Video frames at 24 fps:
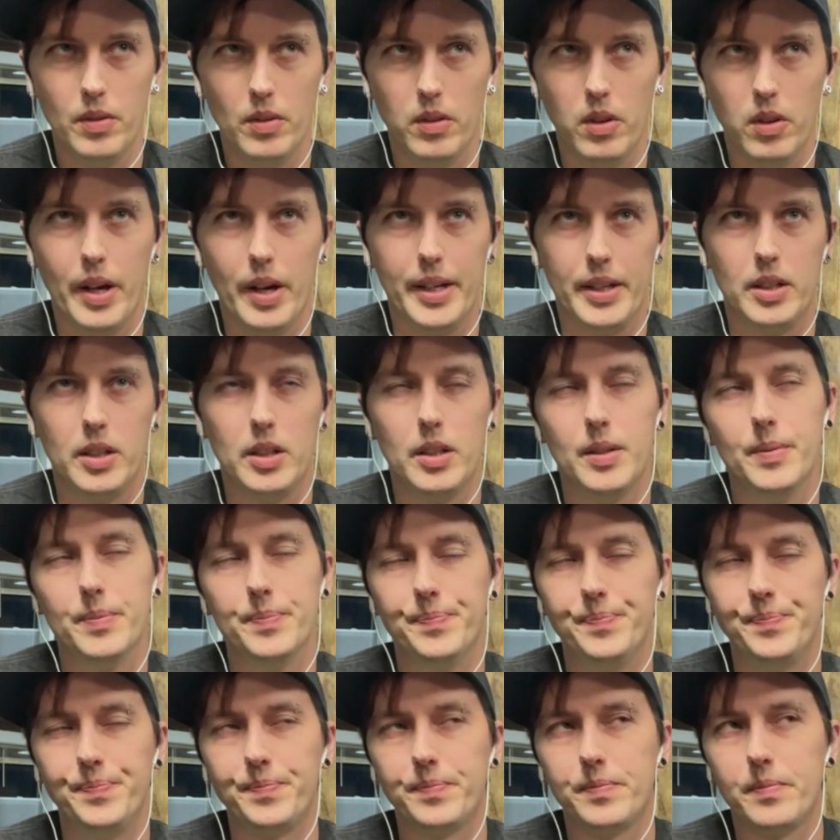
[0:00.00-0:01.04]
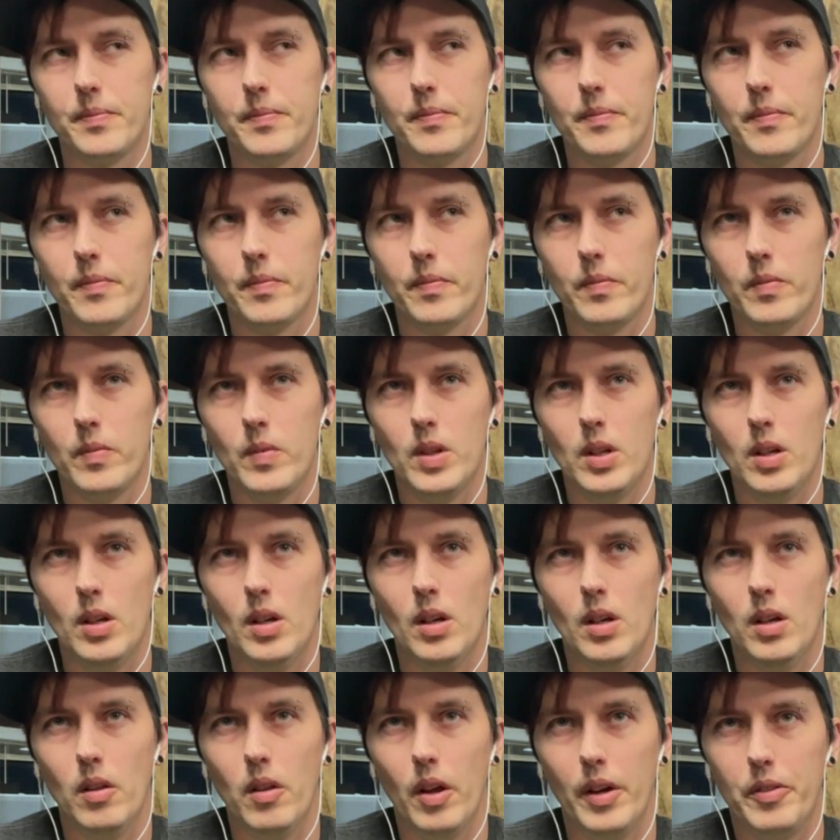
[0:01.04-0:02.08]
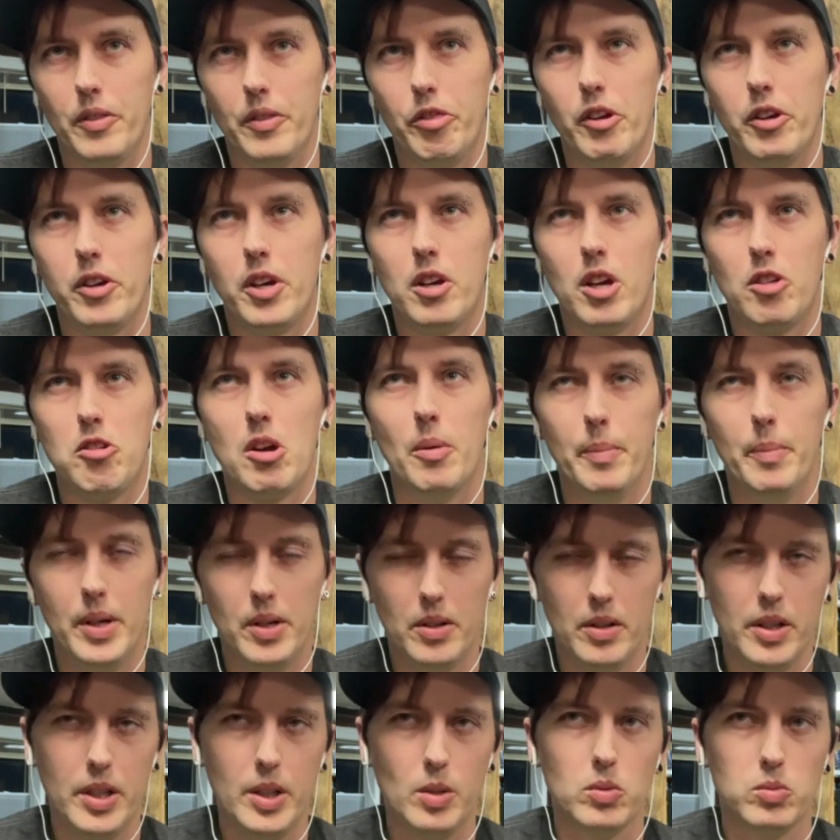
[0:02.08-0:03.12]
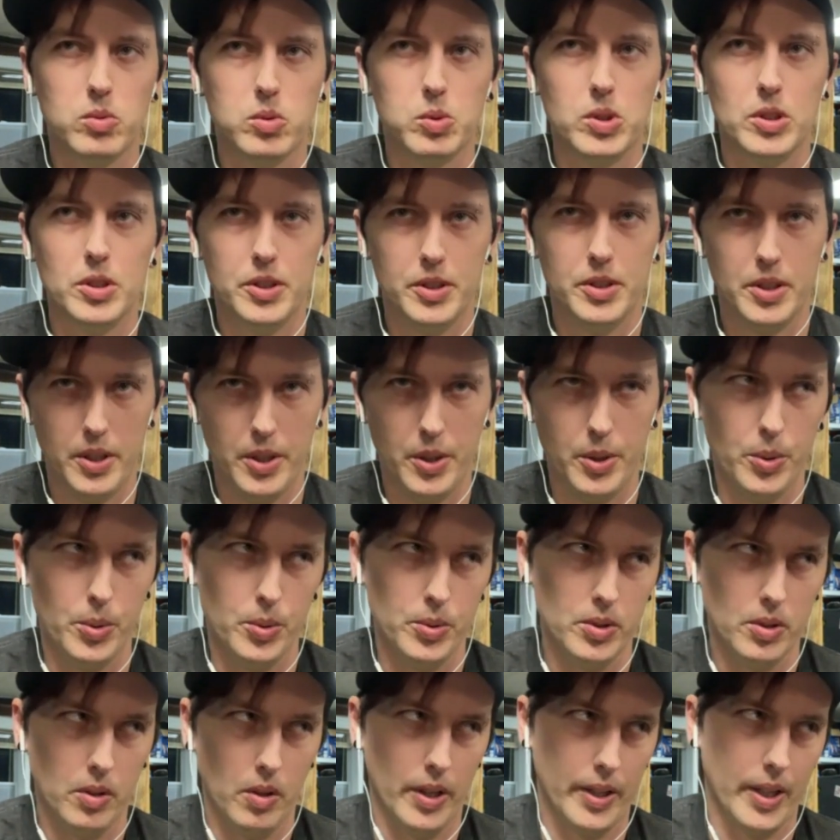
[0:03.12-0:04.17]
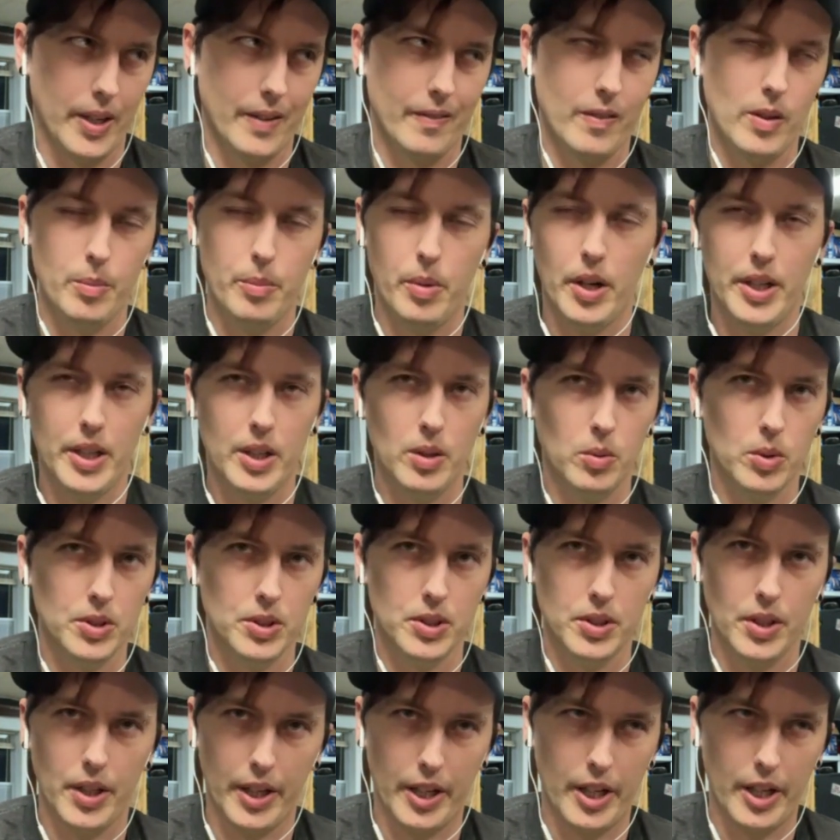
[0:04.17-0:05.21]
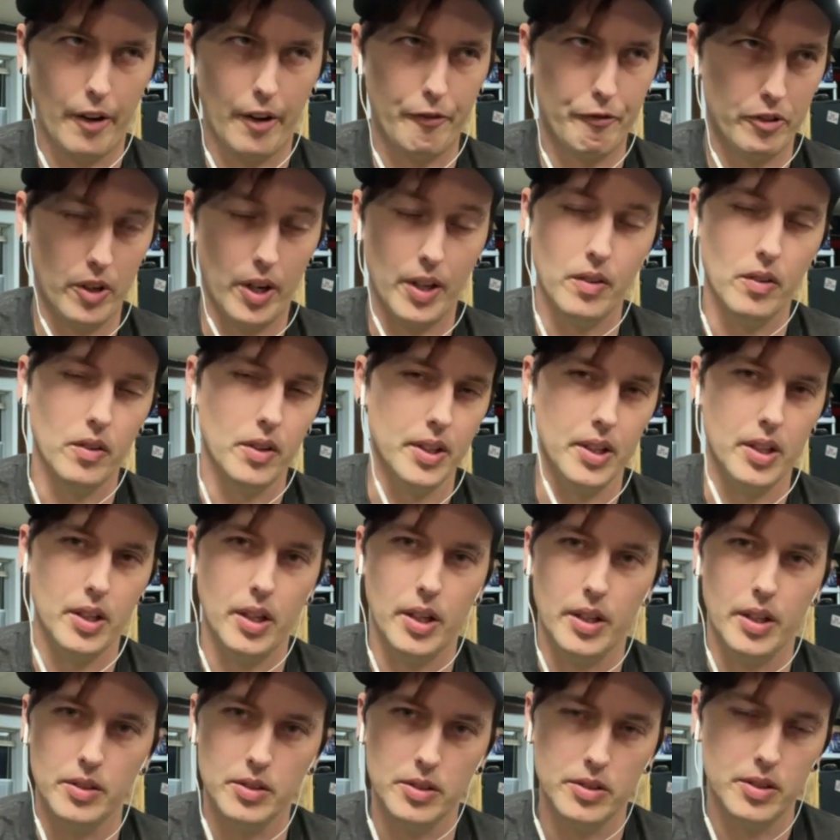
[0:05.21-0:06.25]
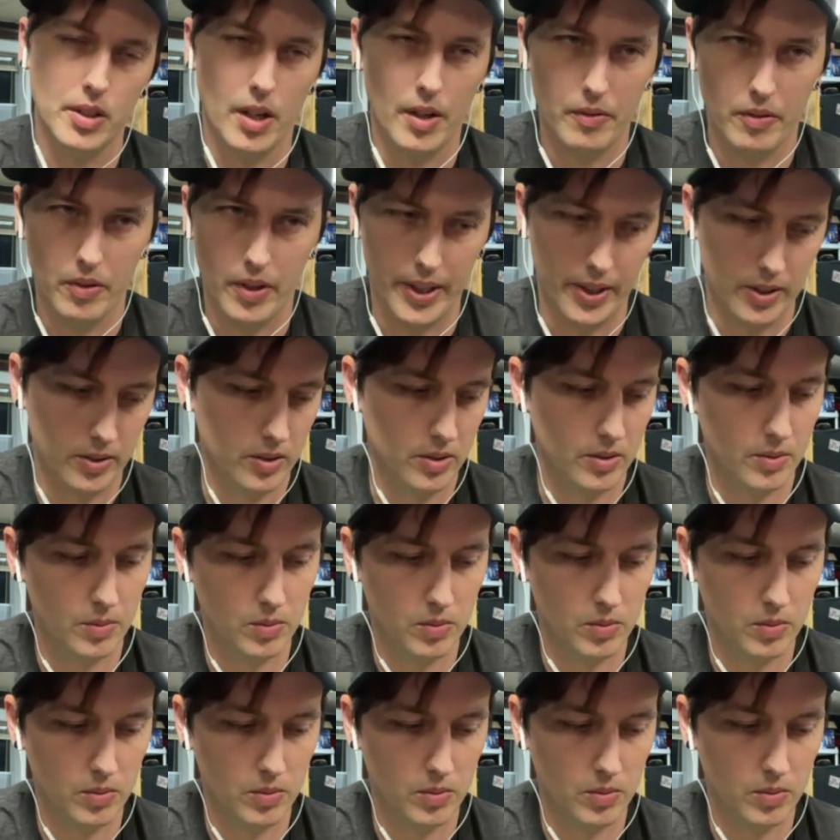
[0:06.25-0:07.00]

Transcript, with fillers: like like the community was huge like everybody was like friendly and stuff like